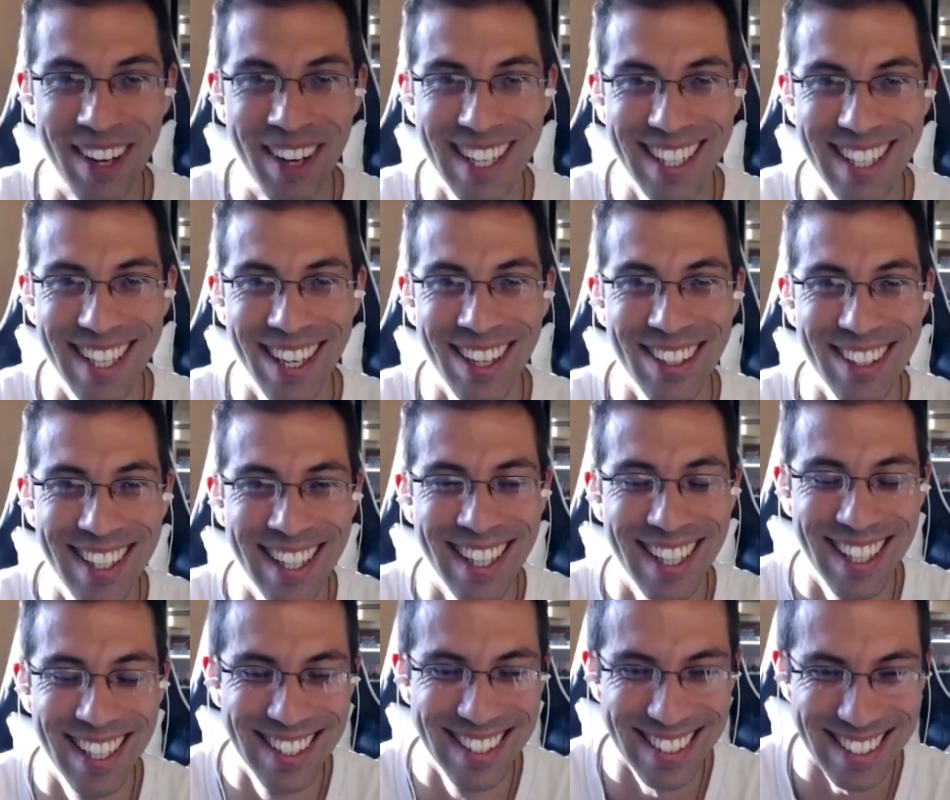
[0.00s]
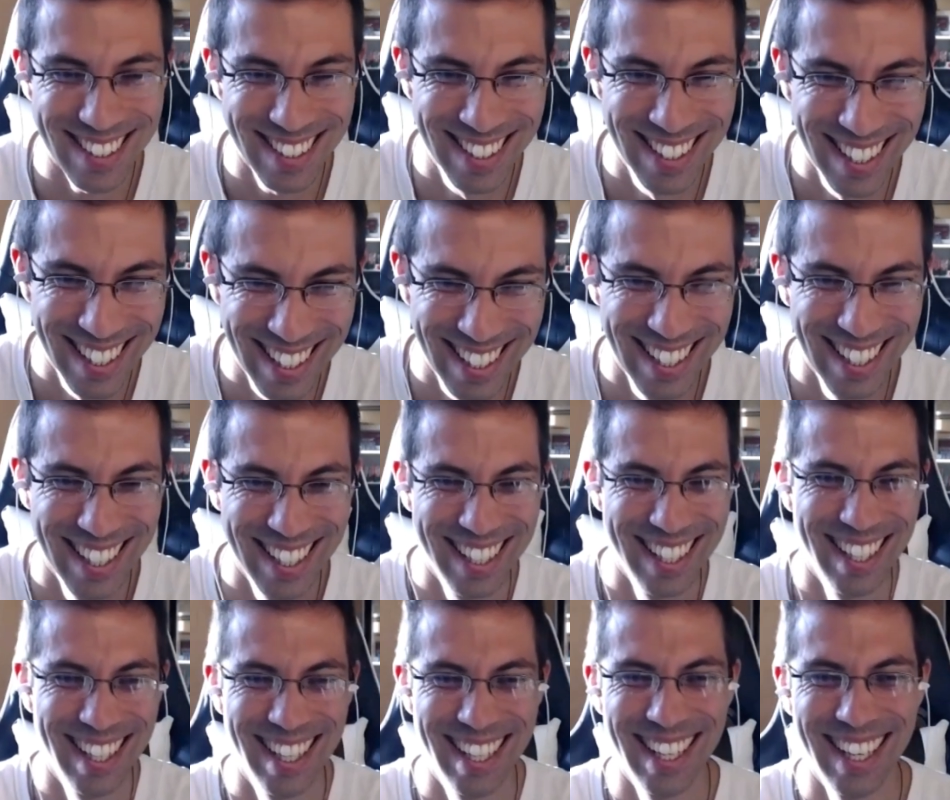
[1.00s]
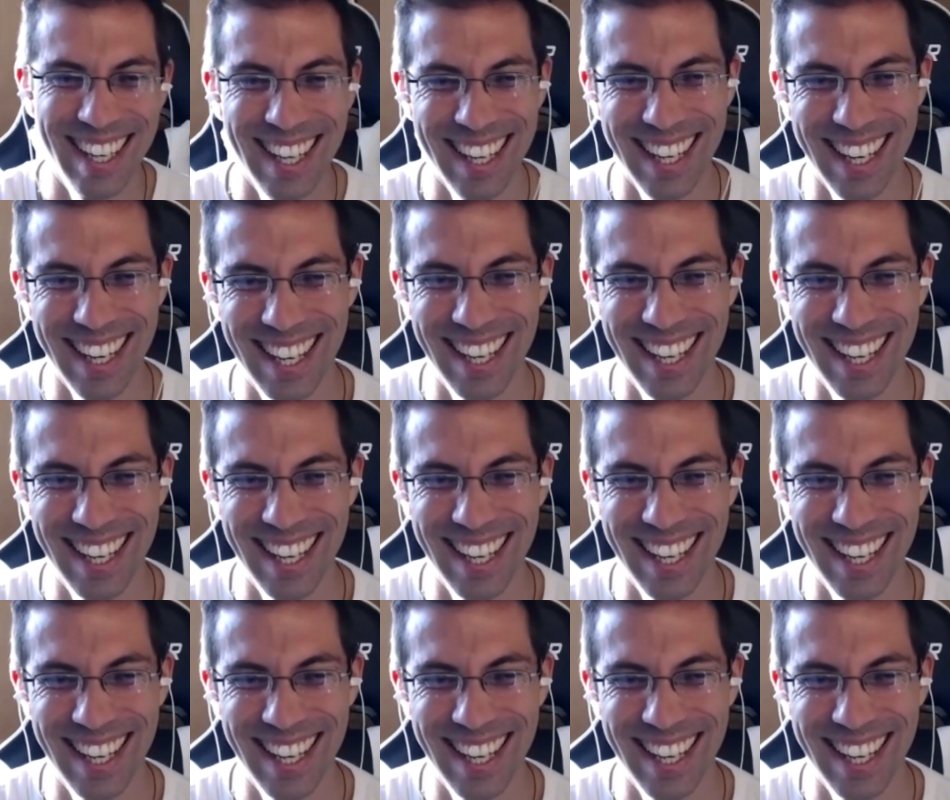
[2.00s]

and goodness. He gave me a little